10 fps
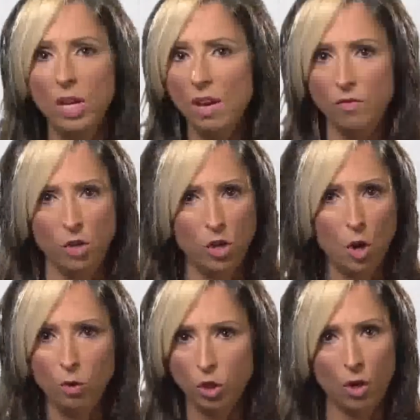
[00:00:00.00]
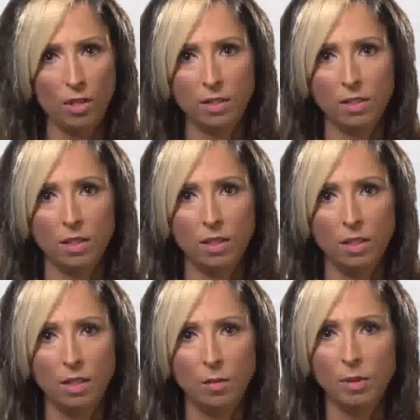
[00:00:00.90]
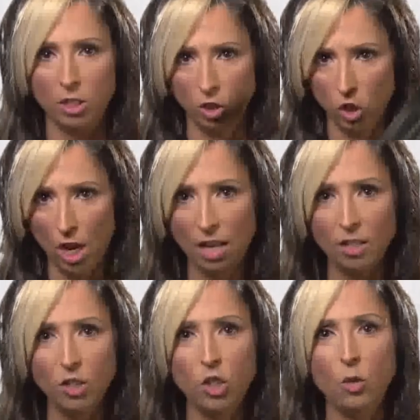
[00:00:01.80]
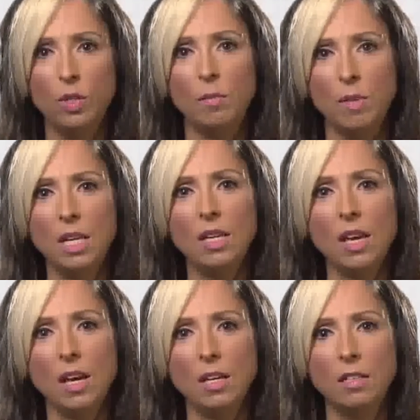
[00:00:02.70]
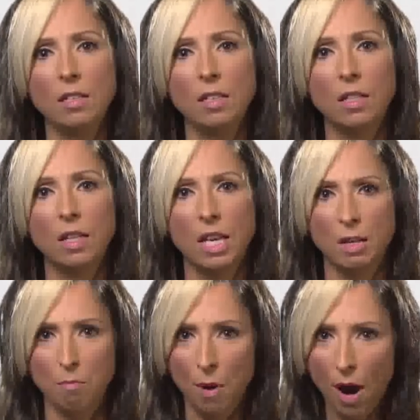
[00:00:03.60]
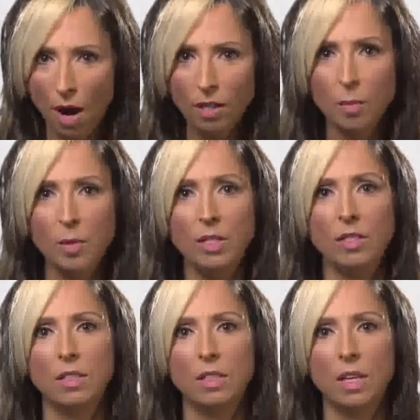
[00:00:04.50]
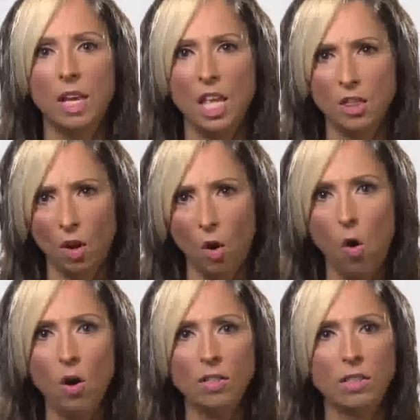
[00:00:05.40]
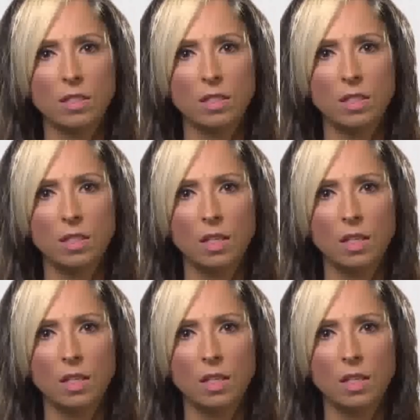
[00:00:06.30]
We have no choice but to challenge you in the media, in Parliament, in the courts,